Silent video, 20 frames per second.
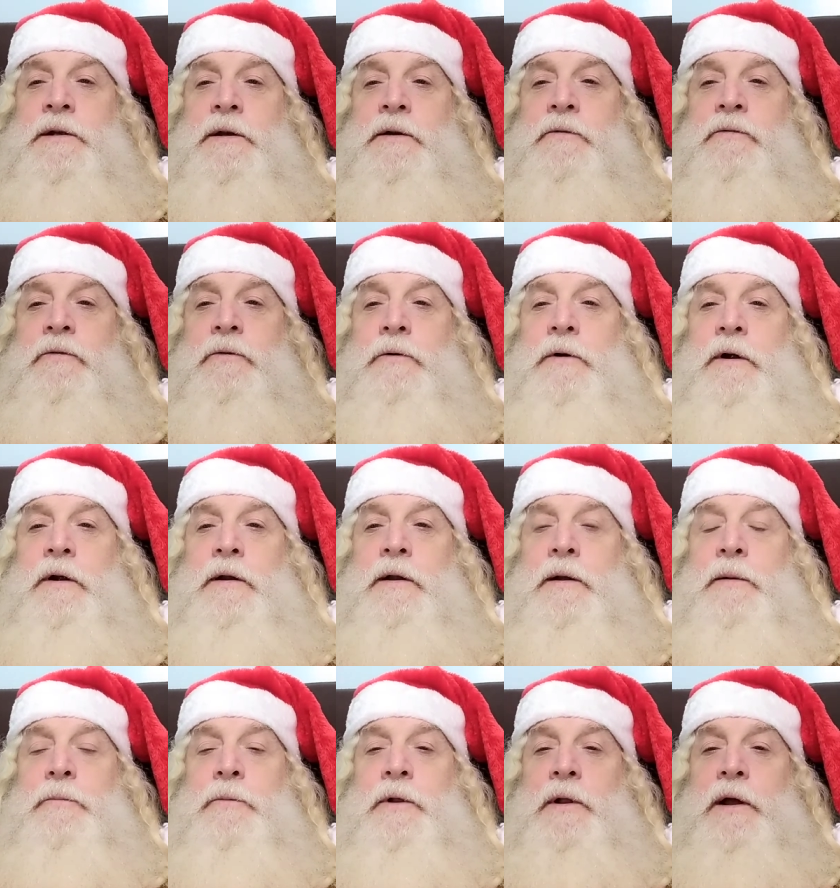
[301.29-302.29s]
uh, for it.
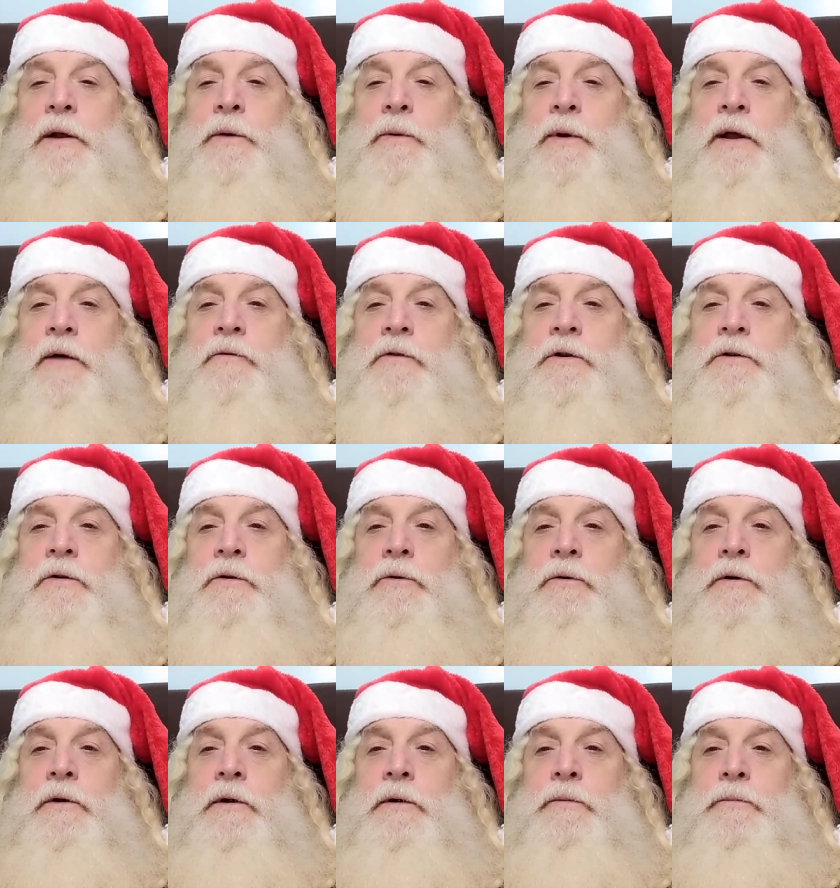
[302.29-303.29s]
I'm glad we have a
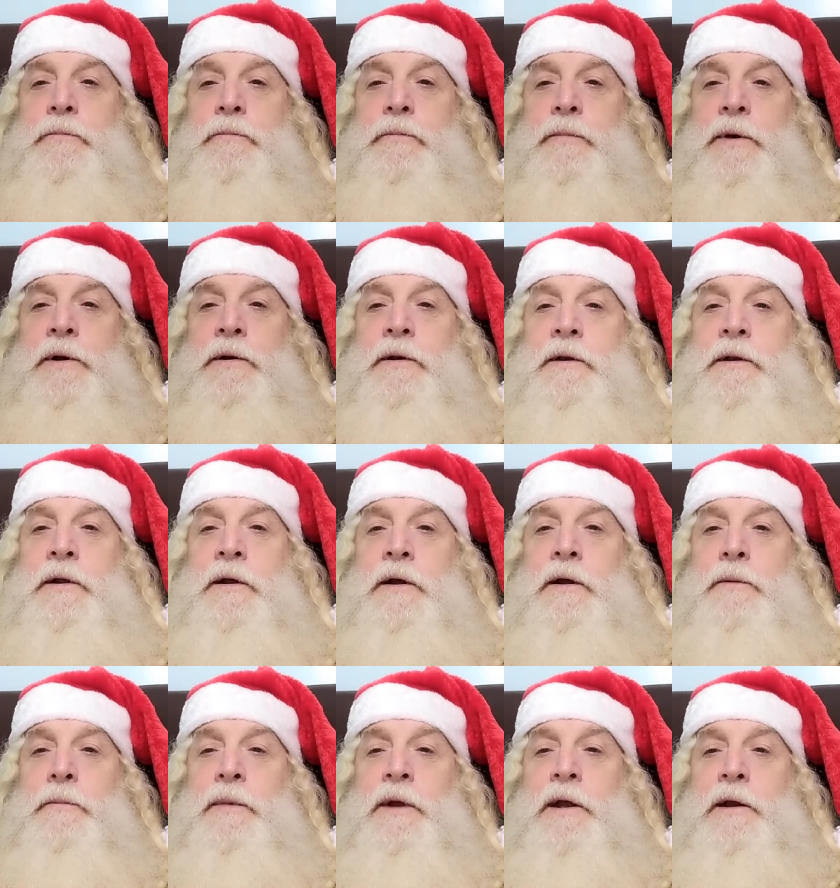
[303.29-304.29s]
tutor, but
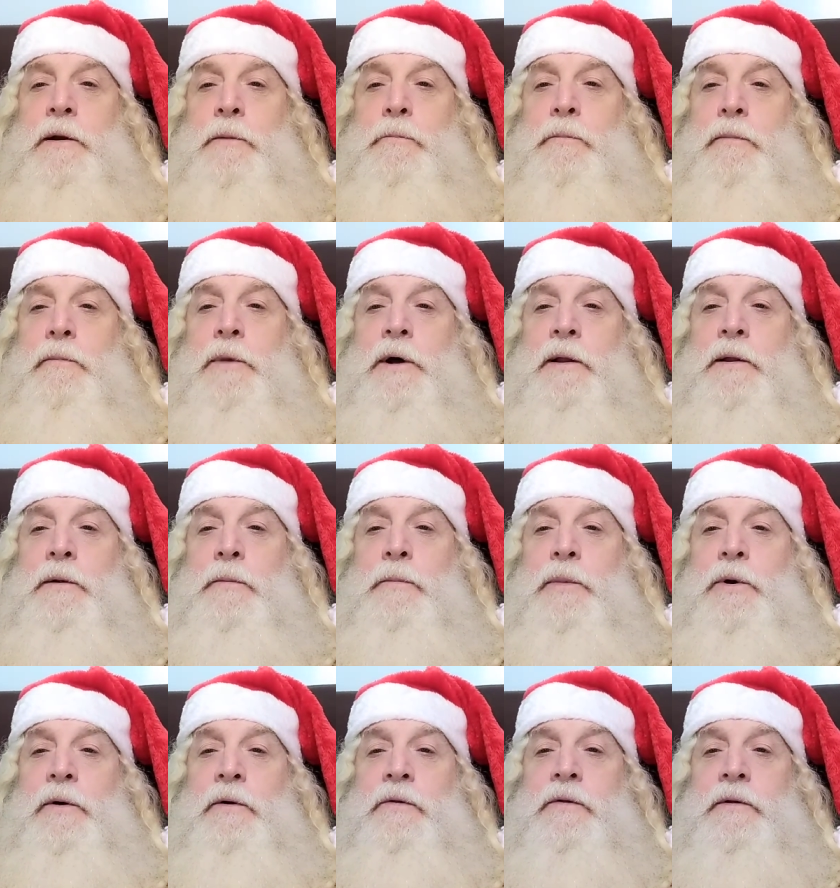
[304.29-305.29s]
uh, me and her mother
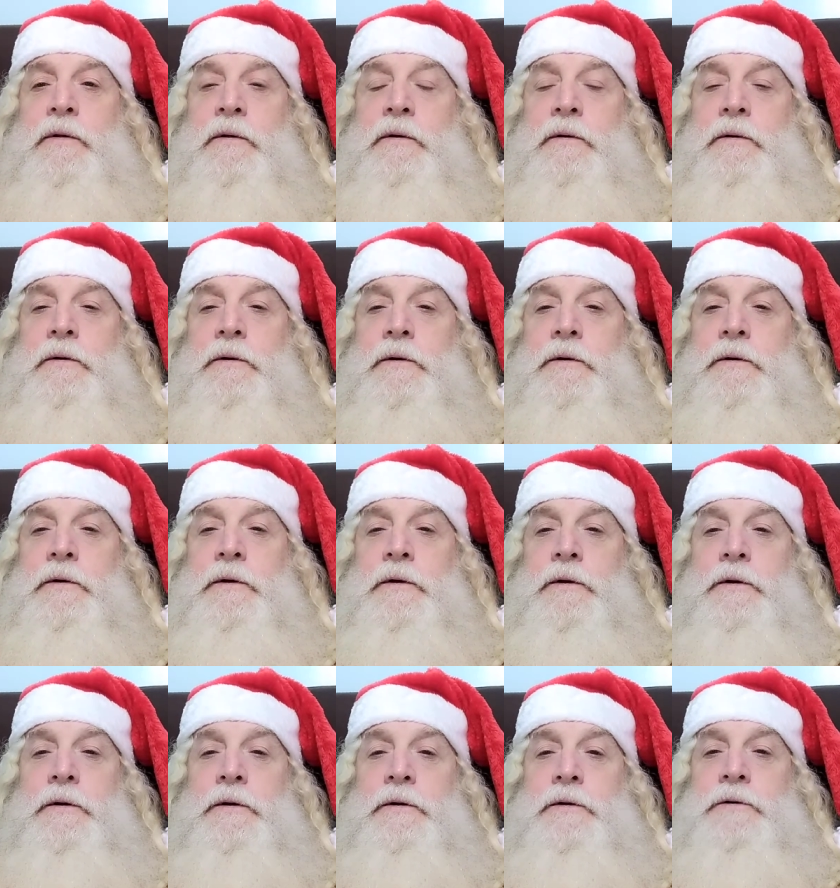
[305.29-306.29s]
both
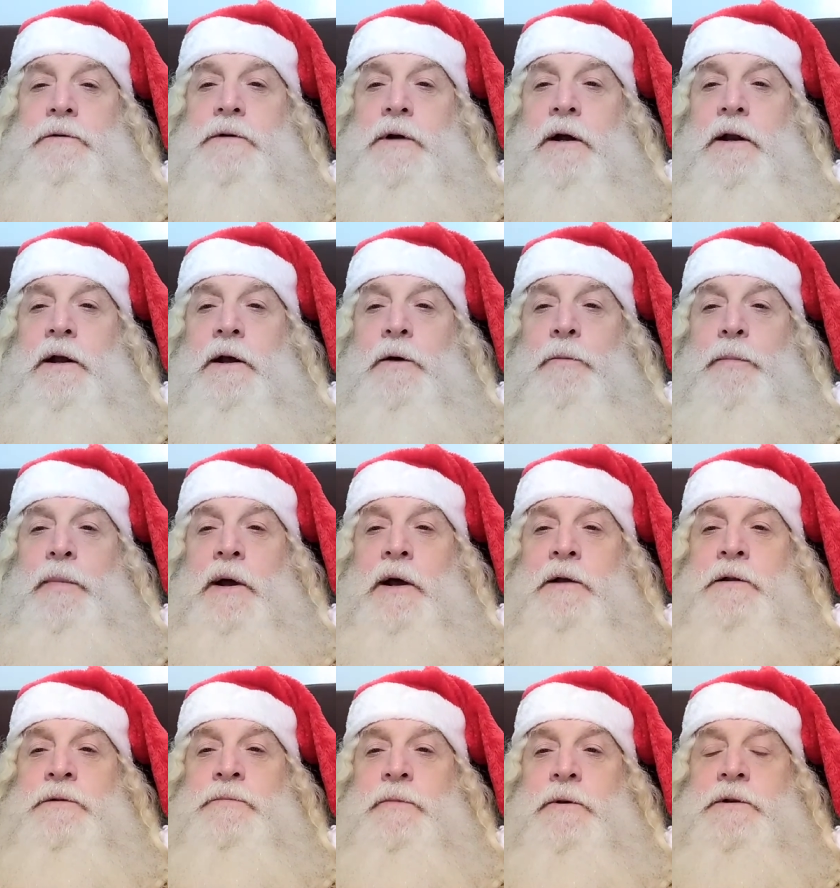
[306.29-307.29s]
try to help
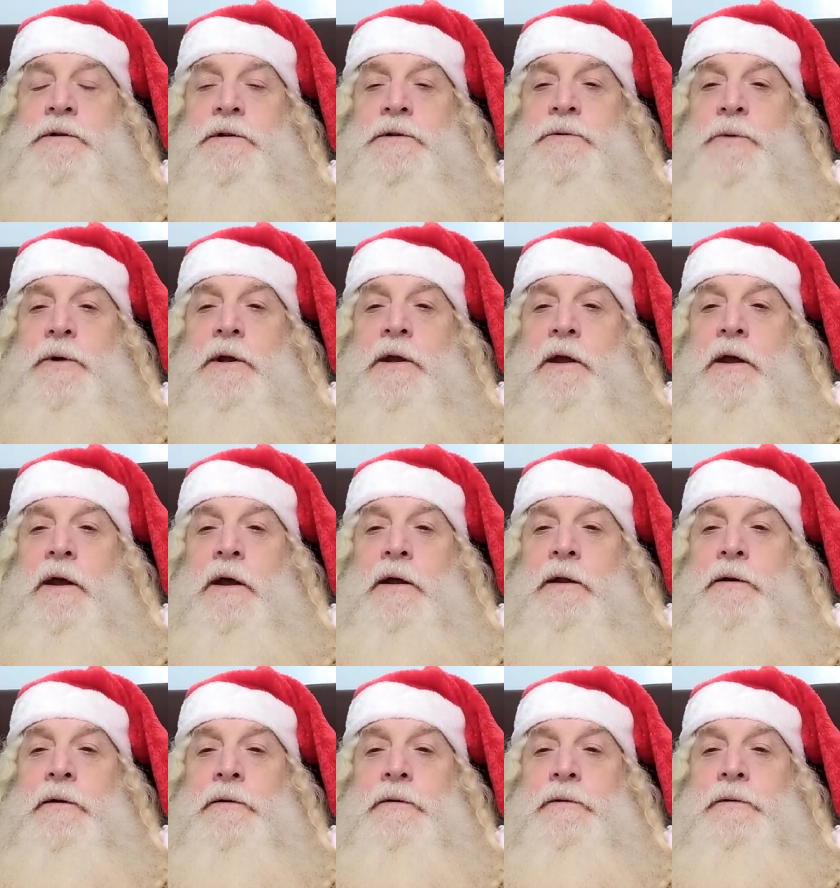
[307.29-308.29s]
out as much as we
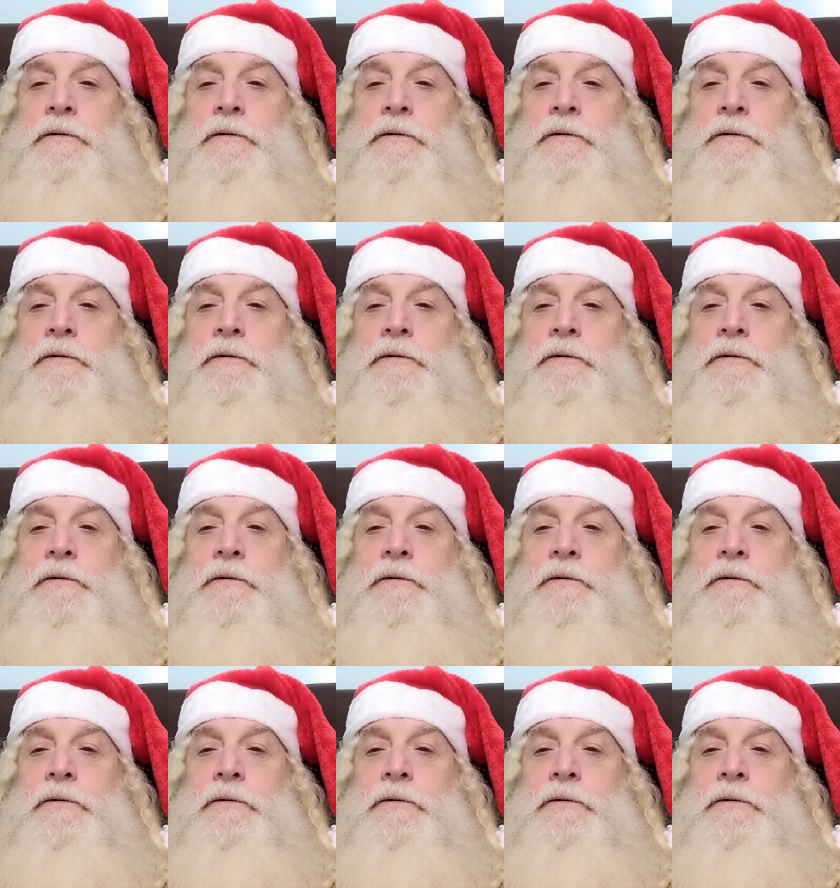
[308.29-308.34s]
can.